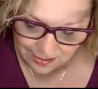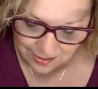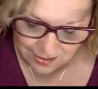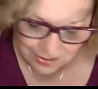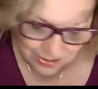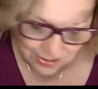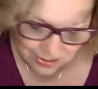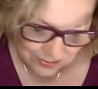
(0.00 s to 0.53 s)

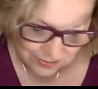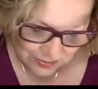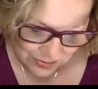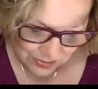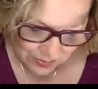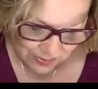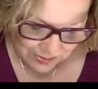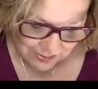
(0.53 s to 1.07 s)
Just
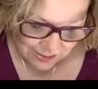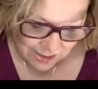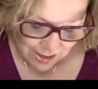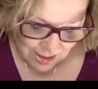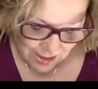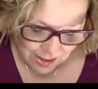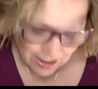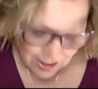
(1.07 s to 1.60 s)
notice
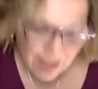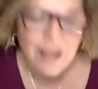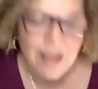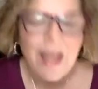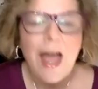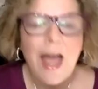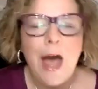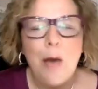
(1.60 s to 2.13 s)
like
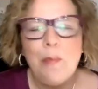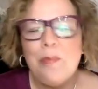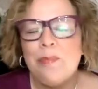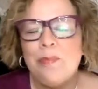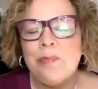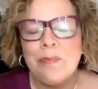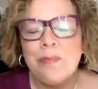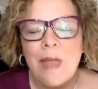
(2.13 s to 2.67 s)
how
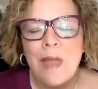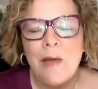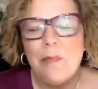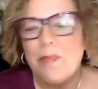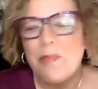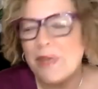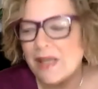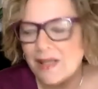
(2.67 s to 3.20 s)

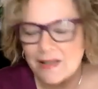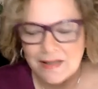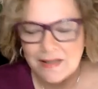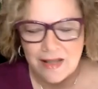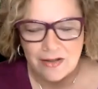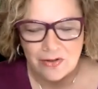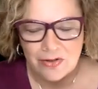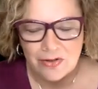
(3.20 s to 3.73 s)
big is
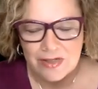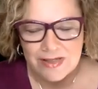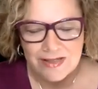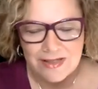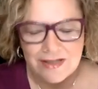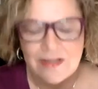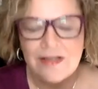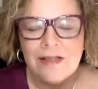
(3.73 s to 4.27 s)
that
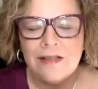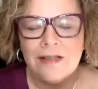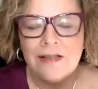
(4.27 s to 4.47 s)
crystal